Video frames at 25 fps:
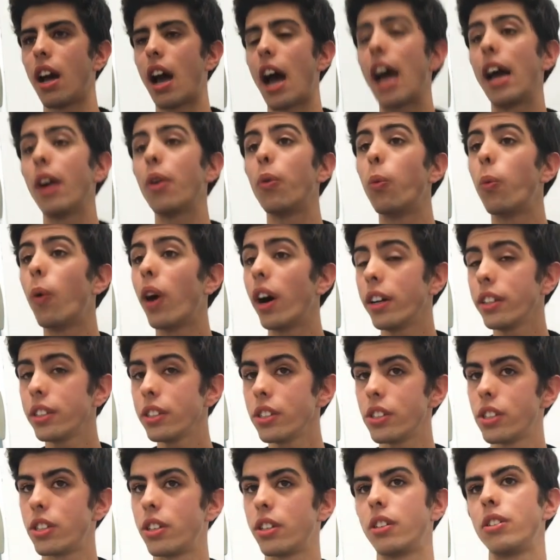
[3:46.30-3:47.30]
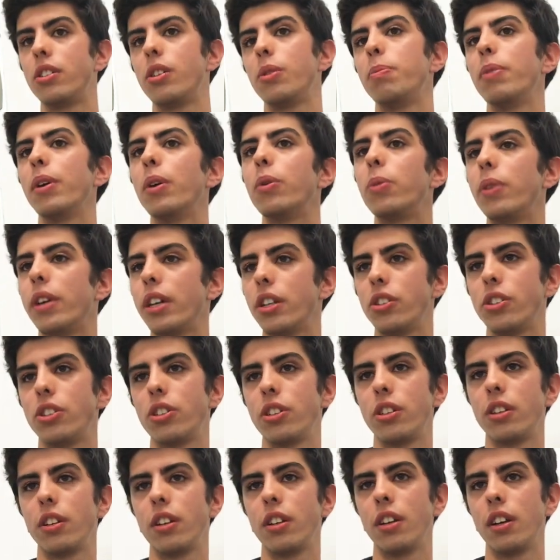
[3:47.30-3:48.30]
I want to be
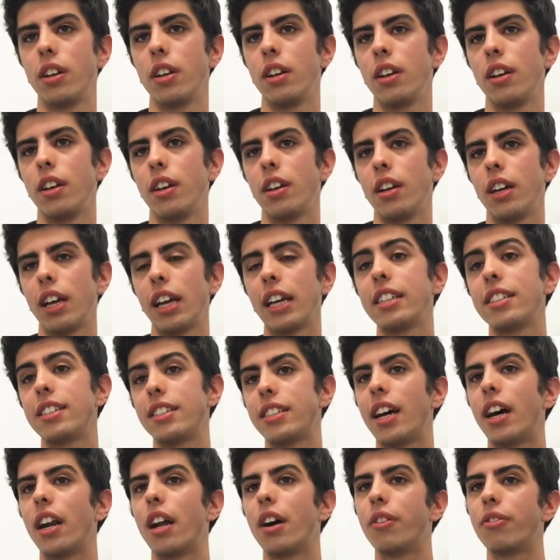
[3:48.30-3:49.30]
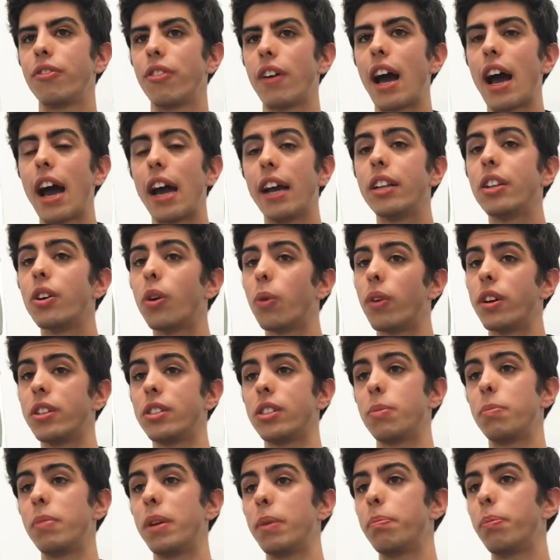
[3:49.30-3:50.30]
rich, instead of I don't
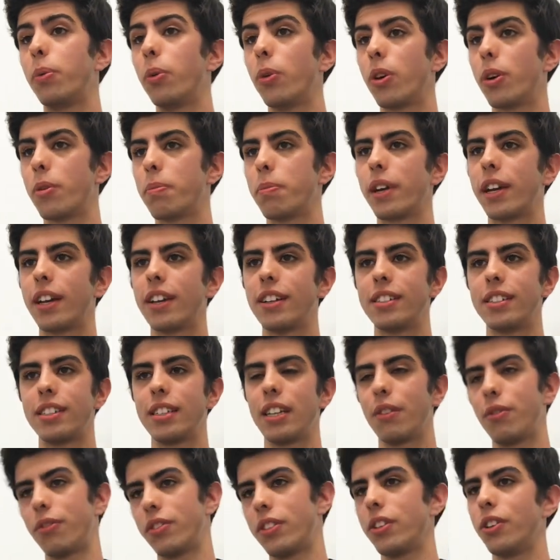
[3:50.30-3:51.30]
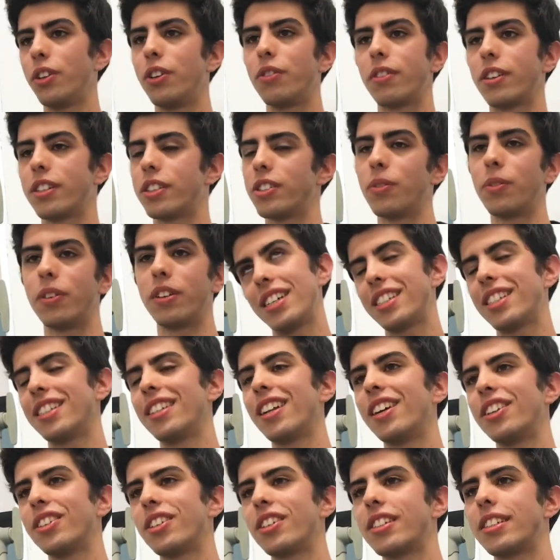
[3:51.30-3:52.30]
want to be poor. Because if the universe
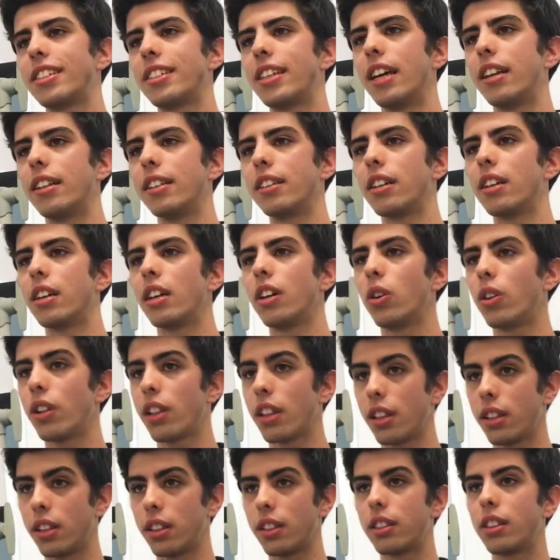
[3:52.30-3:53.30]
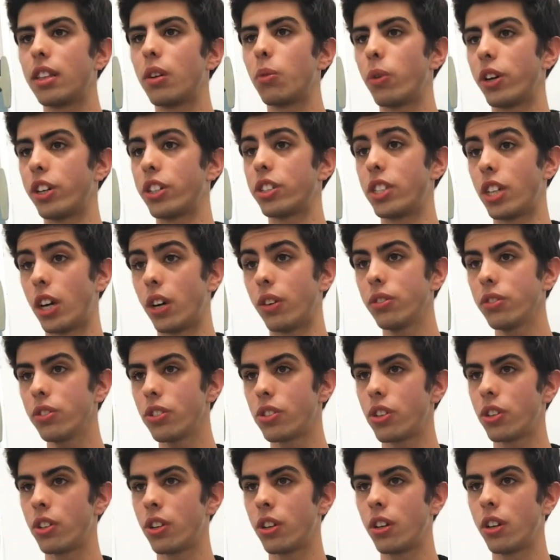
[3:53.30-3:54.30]
doesn't understand the word
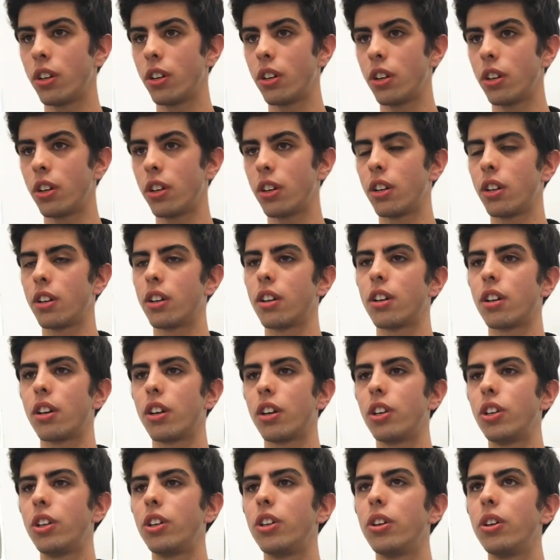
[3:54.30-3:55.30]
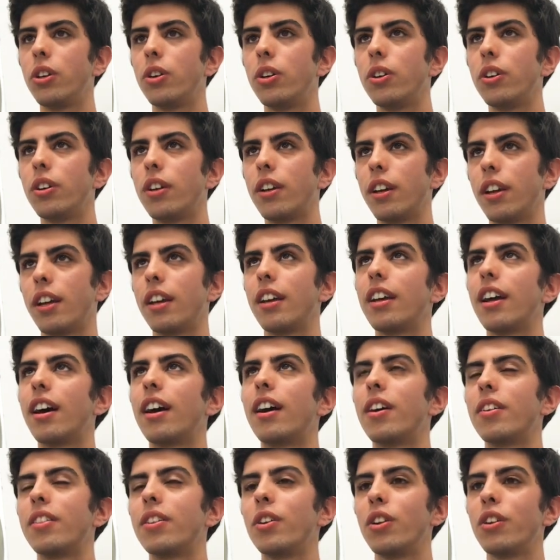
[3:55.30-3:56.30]
don't,
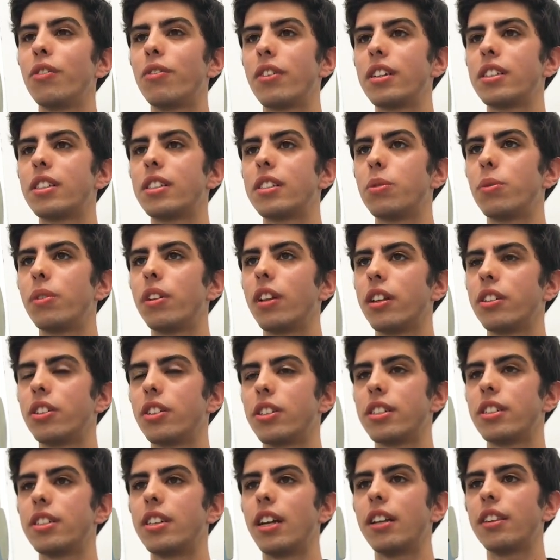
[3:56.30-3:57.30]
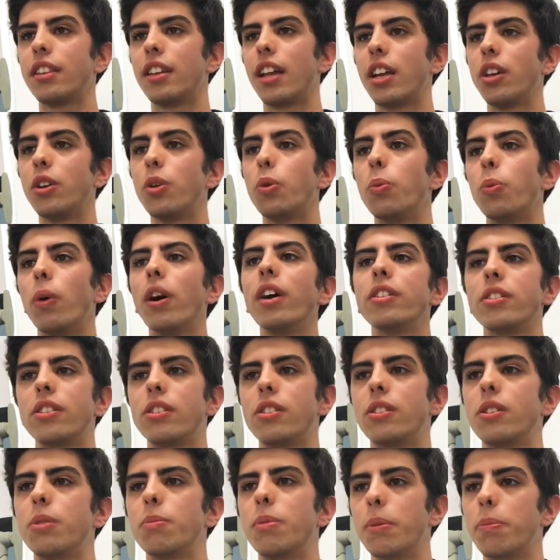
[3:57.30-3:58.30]
the universe will understand that you want
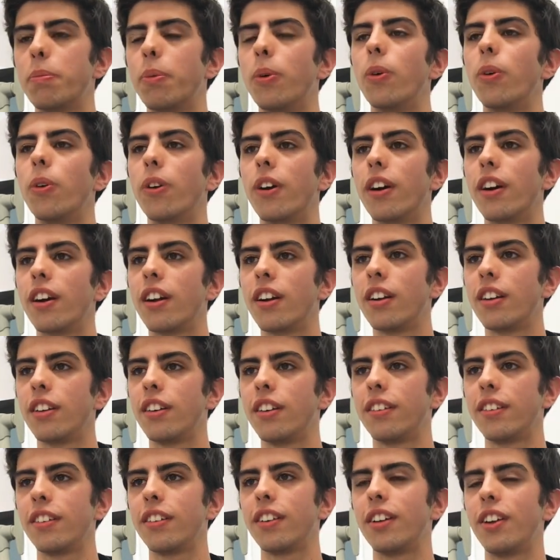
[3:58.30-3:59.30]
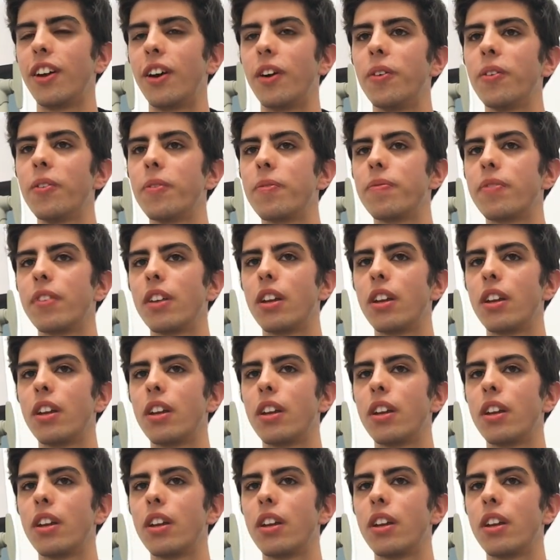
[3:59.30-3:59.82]
to be poor, you know?